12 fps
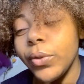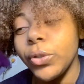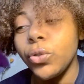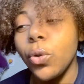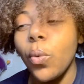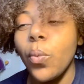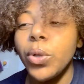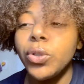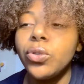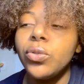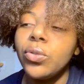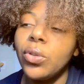So
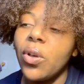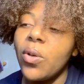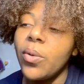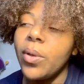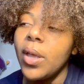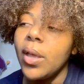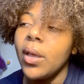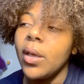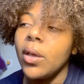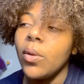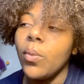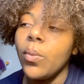once you know
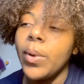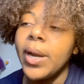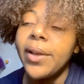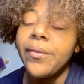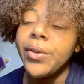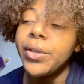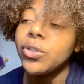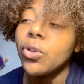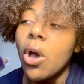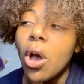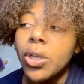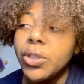whatever is
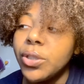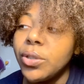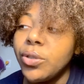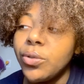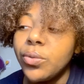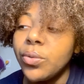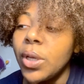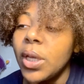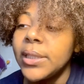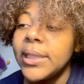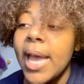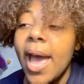causing you
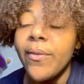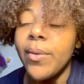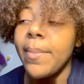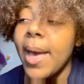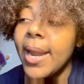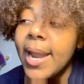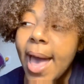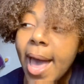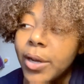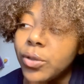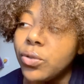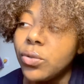to have a bad
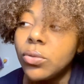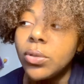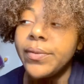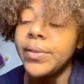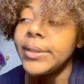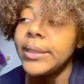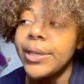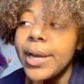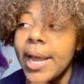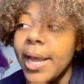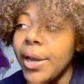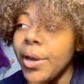attitude, if it's your
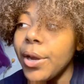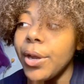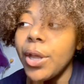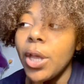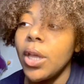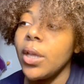anger,